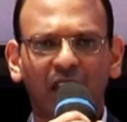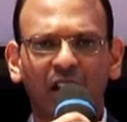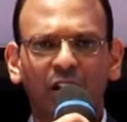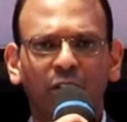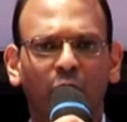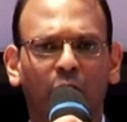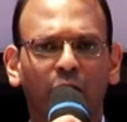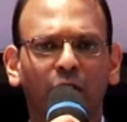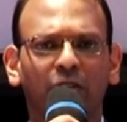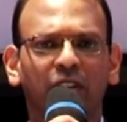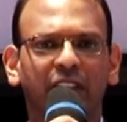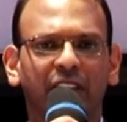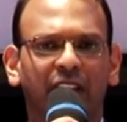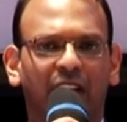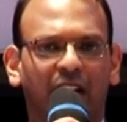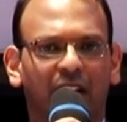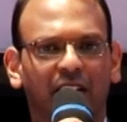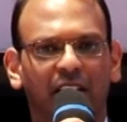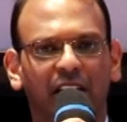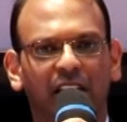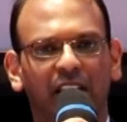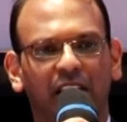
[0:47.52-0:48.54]
Not only
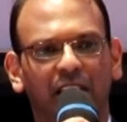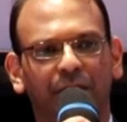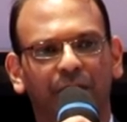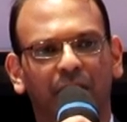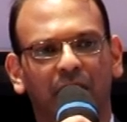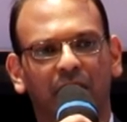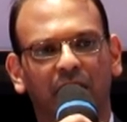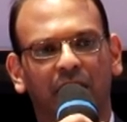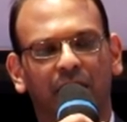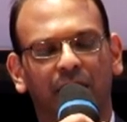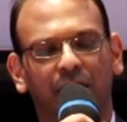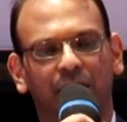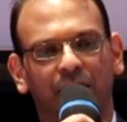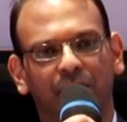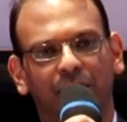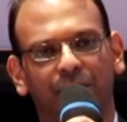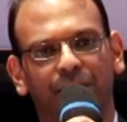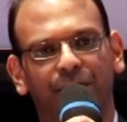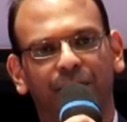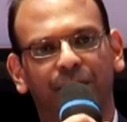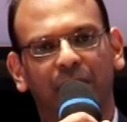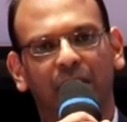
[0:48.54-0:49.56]
that, even in the
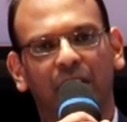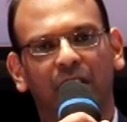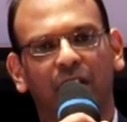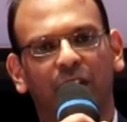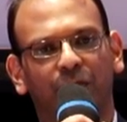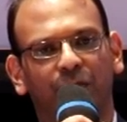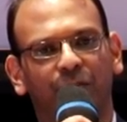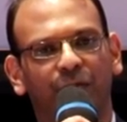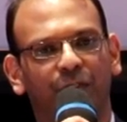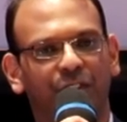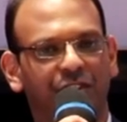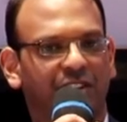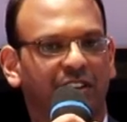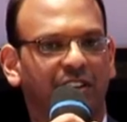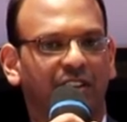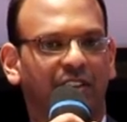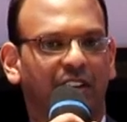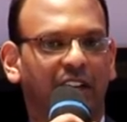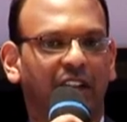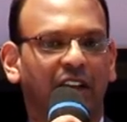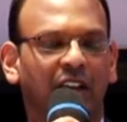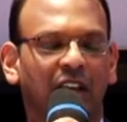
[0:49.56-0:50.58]
field of vision,
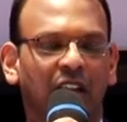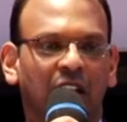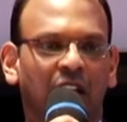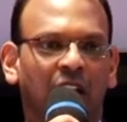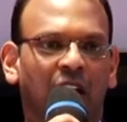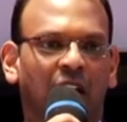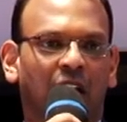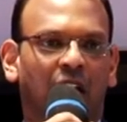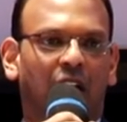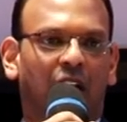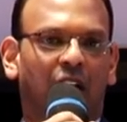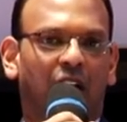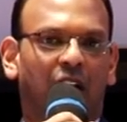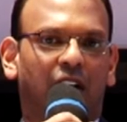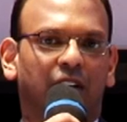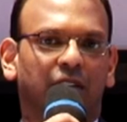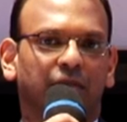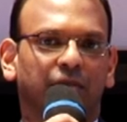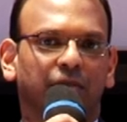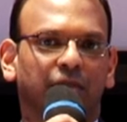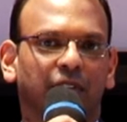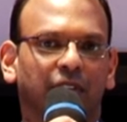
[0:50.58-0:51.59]
right?
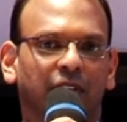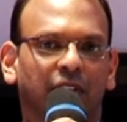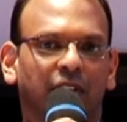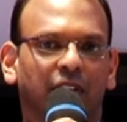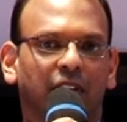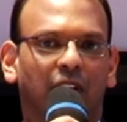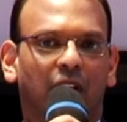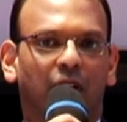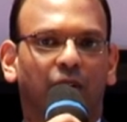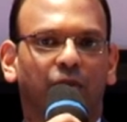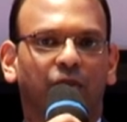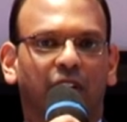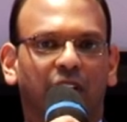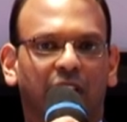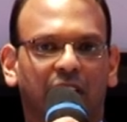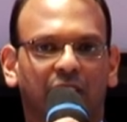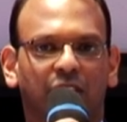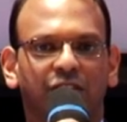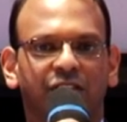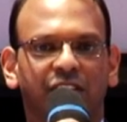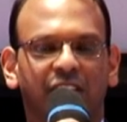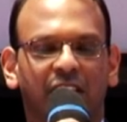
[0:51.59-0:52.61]
Now the
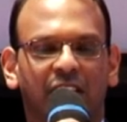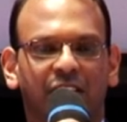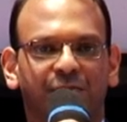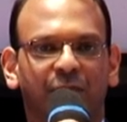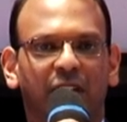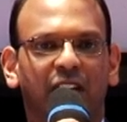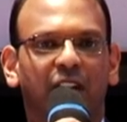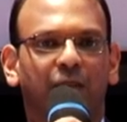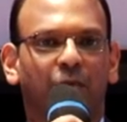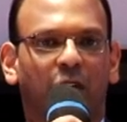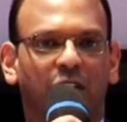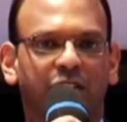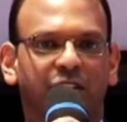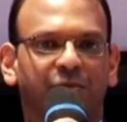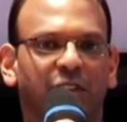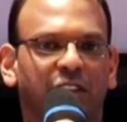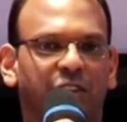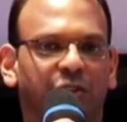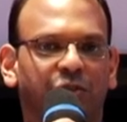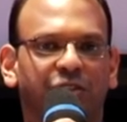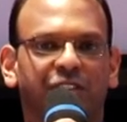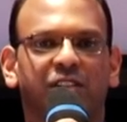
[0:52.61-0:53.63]
technology has made it
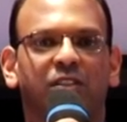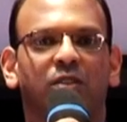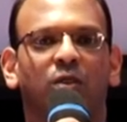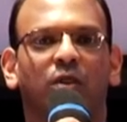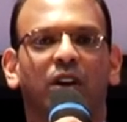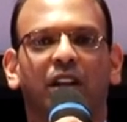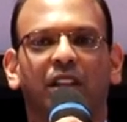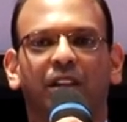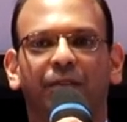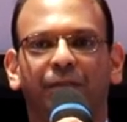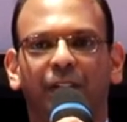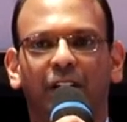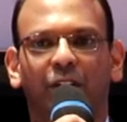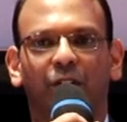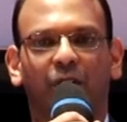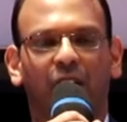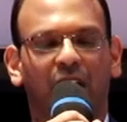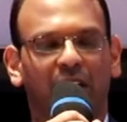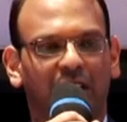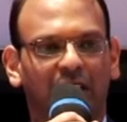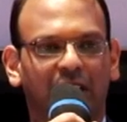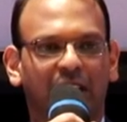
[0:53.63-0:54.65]
possible to just look at the video
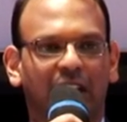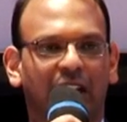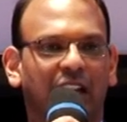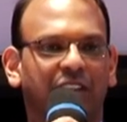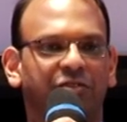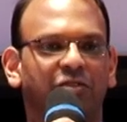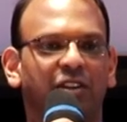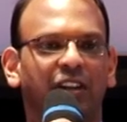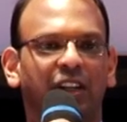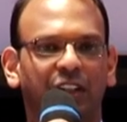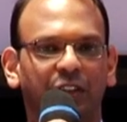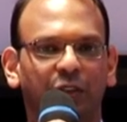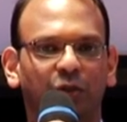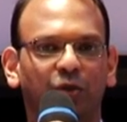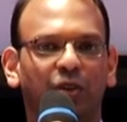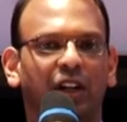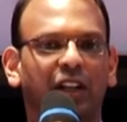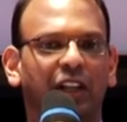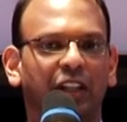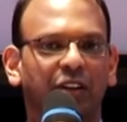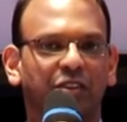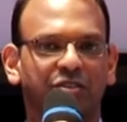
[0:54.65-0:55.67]
and it can actually do
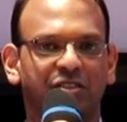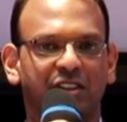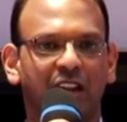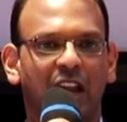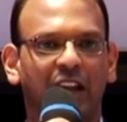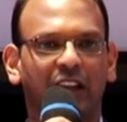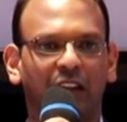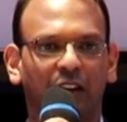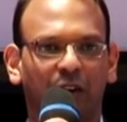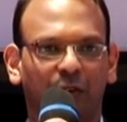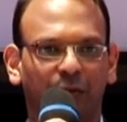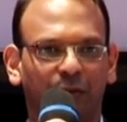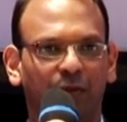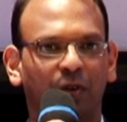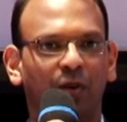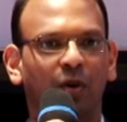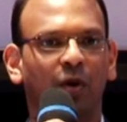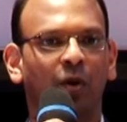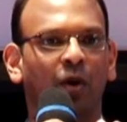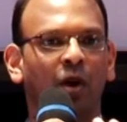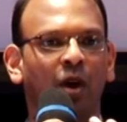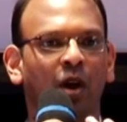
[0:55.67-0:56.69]
continuous tagging of
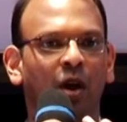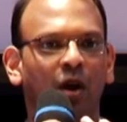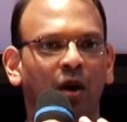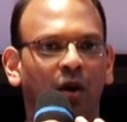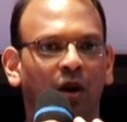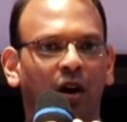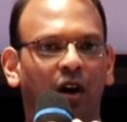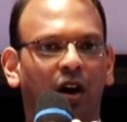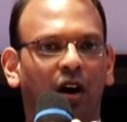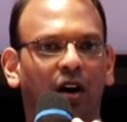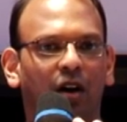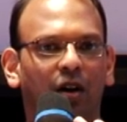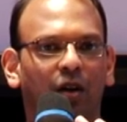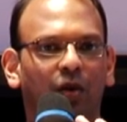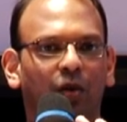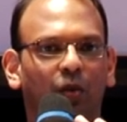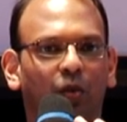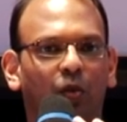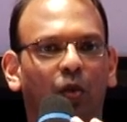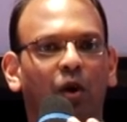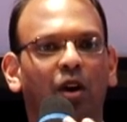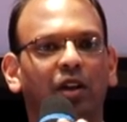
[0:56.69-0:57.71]

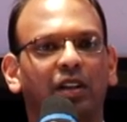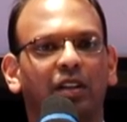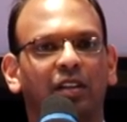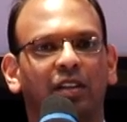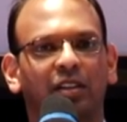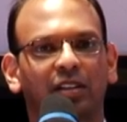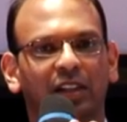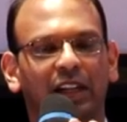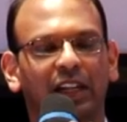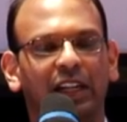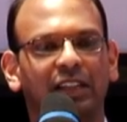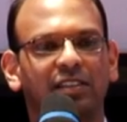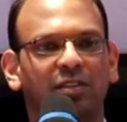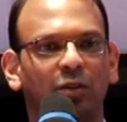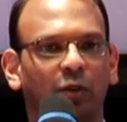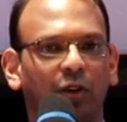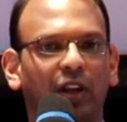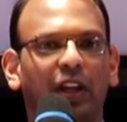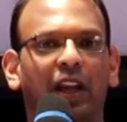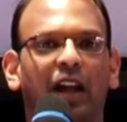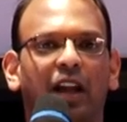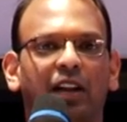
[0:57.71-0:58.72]
what it is
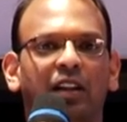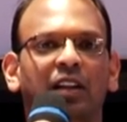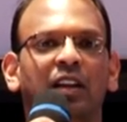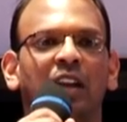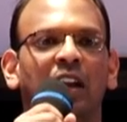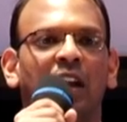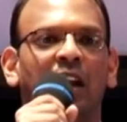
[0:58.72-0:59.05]
looking at.